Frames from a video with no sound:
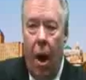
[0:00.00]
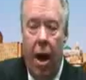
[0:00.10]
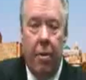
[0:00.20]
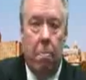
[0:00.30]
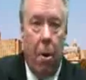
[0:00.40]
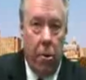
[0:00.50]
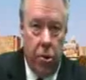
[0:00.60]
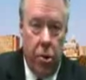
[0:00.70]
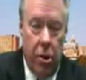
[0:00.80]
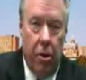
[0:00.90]
have a
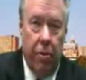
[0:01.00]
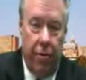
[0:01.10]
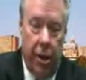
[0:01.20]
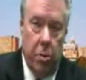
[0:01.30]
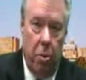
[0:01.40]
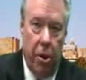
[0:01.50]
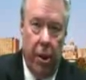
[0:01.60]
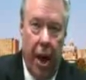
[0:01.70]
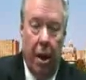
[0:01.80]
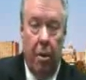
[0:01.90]
personal Facebook
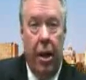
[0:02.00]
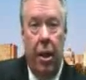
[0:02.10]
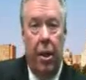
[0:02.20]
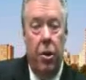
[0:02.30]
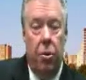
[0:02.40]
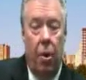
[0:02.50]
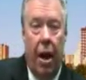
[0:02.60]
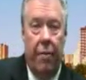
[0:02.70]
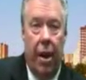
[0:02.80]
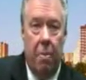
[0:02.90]
account and then you
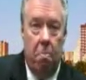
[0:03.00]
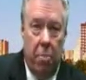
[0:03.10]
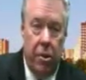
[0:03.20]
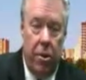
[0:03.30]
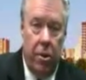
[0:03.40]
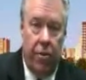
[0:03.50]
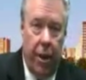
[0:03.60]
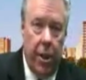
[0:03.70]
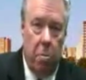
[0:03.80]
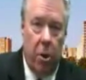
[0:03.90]
have a business
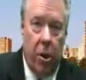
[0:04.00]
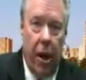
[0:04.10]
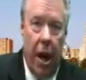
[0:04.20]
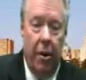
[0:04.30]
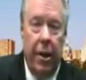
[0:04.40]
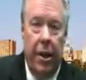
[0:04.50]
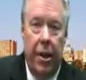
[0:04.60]
Facebook account,